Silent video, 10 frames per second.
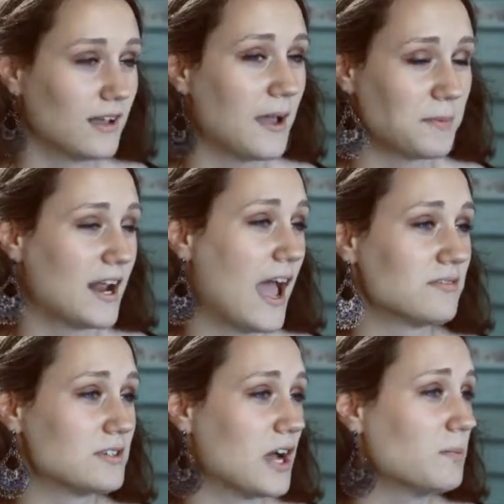I'm gonna
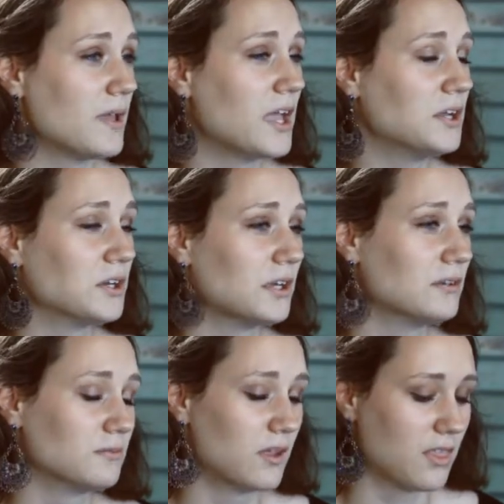have to not be
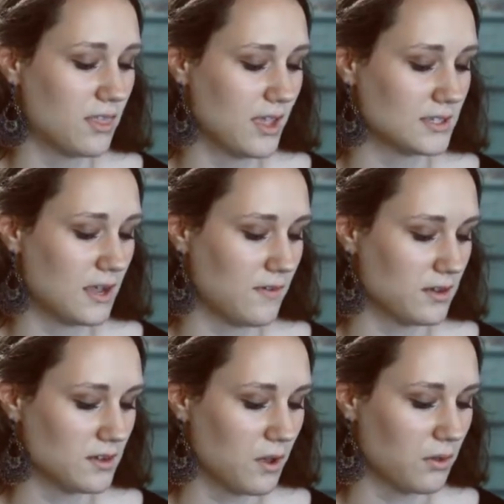angry with the things I've
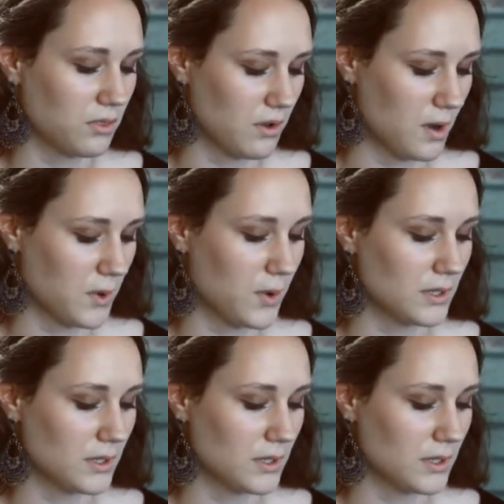had to go through, and I'm